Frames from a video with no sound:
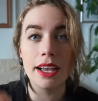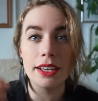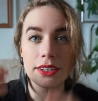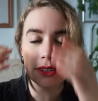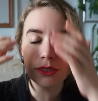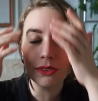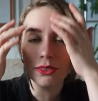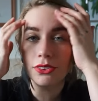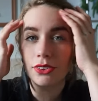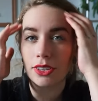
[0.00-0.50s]
I
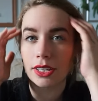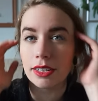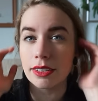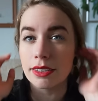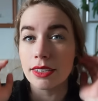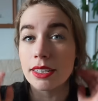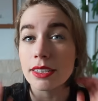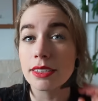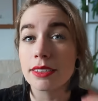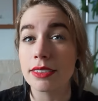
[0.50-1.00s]
don't
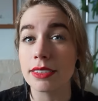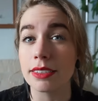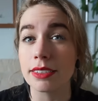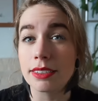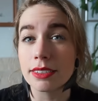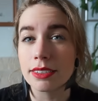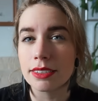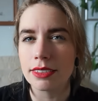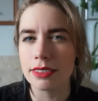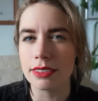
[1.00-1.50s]
think like
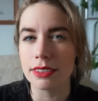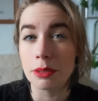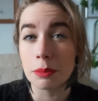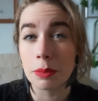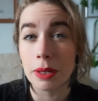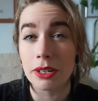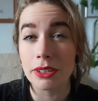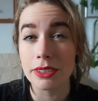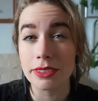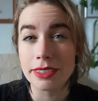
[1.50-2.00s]
this is
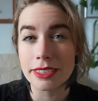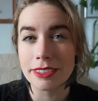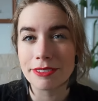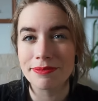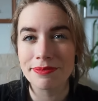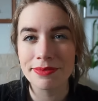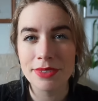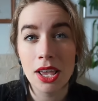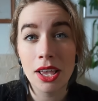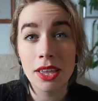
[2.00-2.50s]
embarrassing.